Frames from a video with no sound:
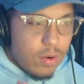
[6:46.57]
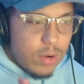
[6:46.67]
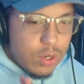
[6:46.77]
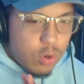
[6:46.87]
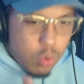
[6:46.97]

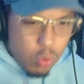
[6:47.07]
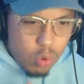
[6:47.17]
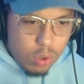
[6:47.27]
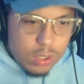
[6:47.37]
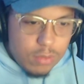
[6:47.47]

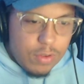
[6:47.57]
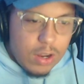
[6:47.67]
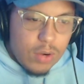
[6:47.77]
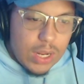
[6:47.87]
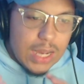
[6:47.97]
cool,
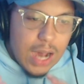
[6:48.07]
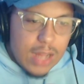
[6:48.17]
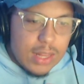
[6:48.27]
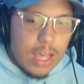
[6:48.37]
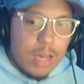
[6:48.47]
very
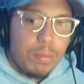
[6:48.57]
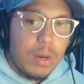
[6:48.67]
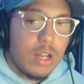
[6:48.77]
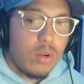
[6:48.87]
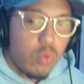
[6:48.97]
godlike,
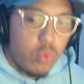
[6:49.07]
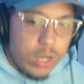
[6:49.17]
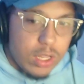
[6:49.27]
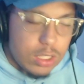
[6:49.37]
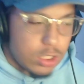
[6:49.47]
but it
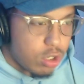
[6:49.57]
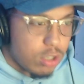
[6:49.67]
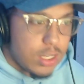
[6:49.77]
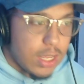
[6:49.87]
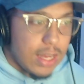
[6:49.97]
really
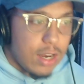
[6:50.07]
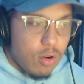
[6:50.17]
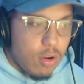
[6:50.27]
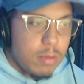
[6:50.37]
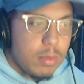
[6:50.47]
starts to get
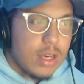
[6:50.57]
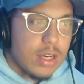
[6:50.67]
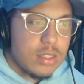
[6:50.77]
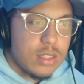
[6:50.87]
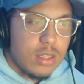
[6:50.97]
annoying
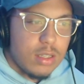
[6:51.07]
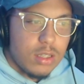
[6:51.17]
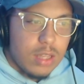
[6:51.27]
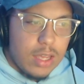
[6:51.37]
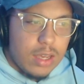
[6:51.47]
because it
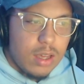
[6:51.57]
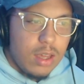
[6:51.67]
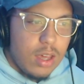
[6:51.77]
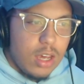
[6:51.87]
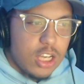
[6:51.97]
like
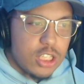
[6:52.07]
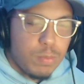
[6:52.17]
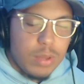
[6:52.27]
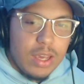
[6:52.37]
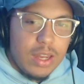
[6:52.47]
is
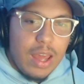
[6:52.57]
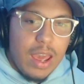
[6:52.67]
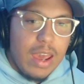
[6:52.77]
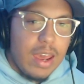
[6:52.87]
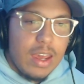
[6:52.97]
played
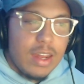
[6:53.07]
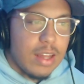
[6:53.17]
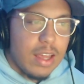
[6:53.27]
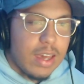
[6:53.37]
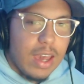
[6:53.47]
in
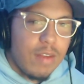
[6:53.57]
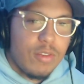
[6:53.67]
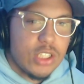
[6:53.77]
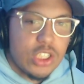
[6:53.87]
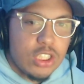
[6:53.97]
like
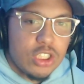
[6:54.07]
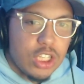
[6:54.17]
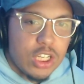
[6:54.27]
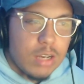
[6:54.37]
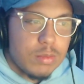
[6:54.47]
every scene she
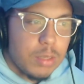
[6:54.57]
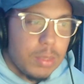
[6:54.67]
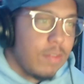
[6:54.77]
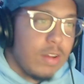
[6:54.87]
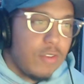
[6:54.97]
comes up.
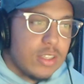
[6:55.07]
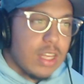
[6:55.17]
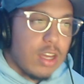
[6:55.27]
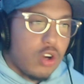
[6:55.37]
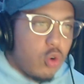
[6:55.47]
Even if it's
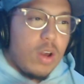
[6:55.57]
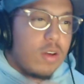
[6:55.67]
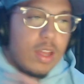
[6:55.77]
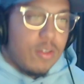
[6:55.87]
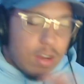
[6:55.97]
like a quick
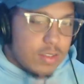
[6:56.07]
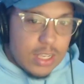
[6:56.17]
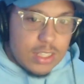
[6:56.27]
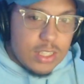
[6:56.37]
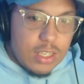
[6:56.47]
like
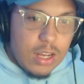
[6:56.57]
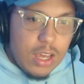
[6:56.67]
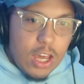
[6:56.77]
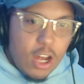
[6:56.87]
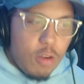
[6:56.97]
5-second scene,
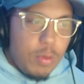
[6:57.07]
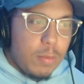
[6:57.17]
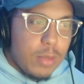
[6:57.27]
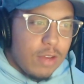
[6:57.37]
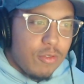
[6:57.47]
it'll be
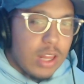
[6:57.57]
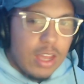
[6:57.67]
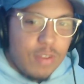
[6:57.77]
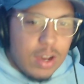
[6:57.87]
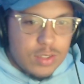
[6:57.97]
played for like
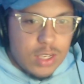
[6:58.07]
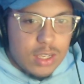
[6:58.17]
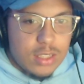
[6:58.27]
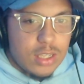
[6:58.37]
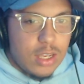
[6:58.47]
5
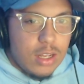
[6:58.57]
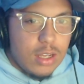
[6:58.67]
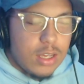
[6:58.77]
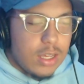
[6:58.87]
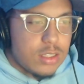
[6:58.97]
seconds, and
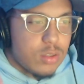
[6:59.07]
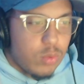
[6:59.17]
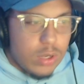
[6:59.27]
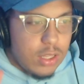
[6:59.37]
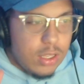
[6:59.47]
it gets
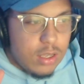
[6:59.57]
really